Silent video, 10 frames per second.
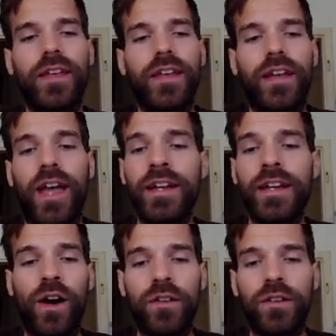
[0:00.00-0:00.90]

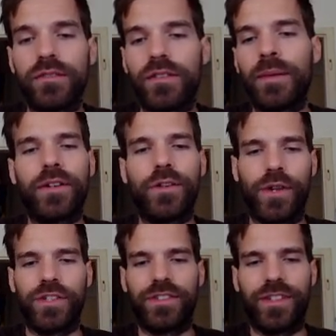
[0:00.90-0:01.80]
anyhow i'm gonna
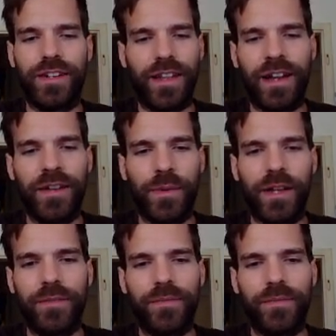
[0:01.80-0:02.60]
register that anyway